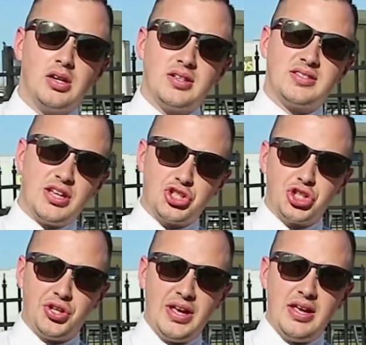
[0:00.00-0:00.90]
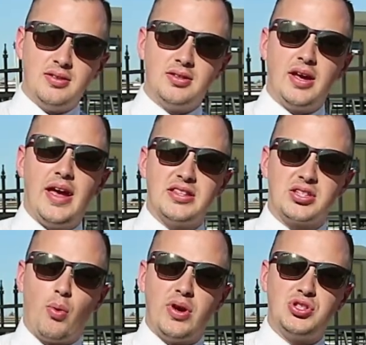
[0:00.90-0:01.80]
Essentially,
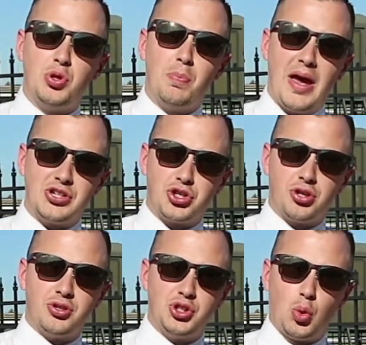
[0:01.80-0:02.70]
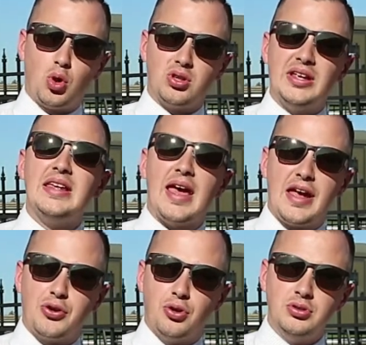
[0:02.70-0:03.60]
it's going to measure your lean
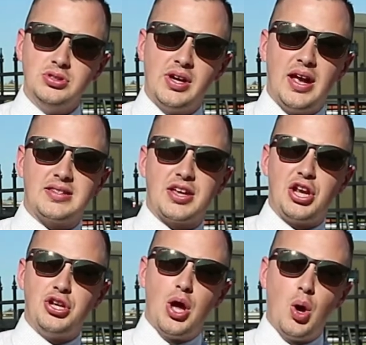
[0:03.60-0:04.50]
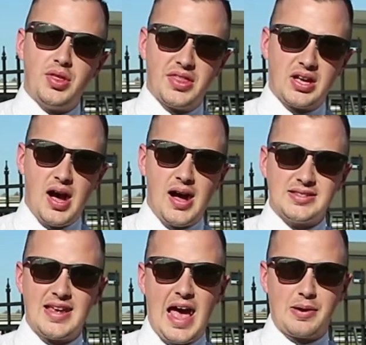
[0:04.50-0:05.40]
angle. It's going to know that the
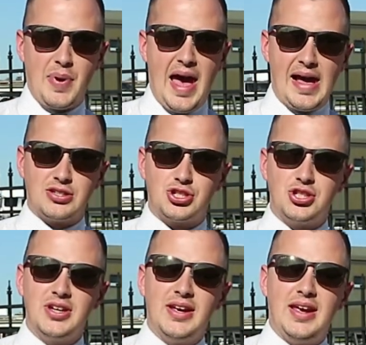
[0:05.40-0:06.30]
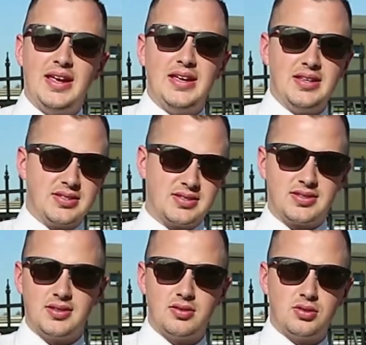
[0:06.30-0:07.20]
contact patch is
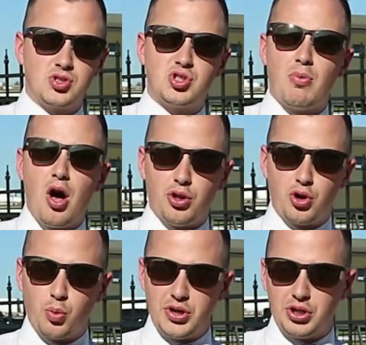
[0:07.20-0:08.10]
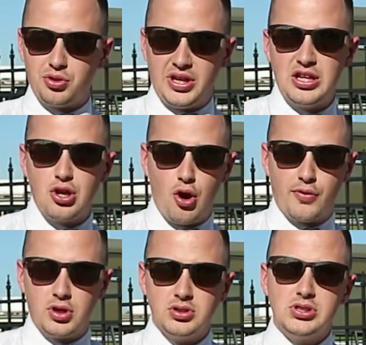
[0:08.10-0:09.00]
smaller when you're leaned
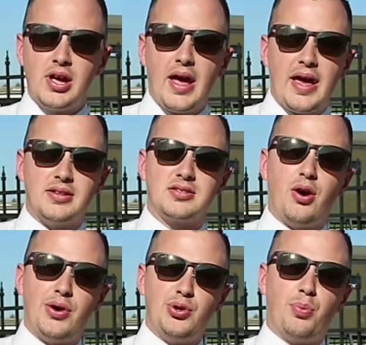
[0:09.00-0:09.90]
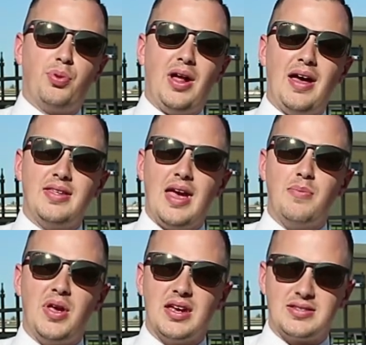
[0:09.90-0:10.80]
over, and it's going to apply the
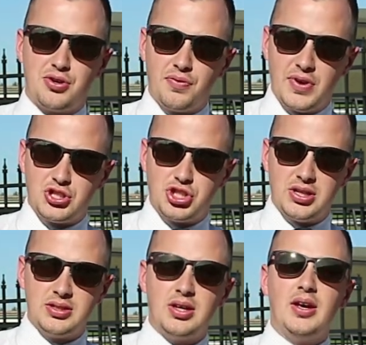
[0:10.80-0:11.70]
ABS intervention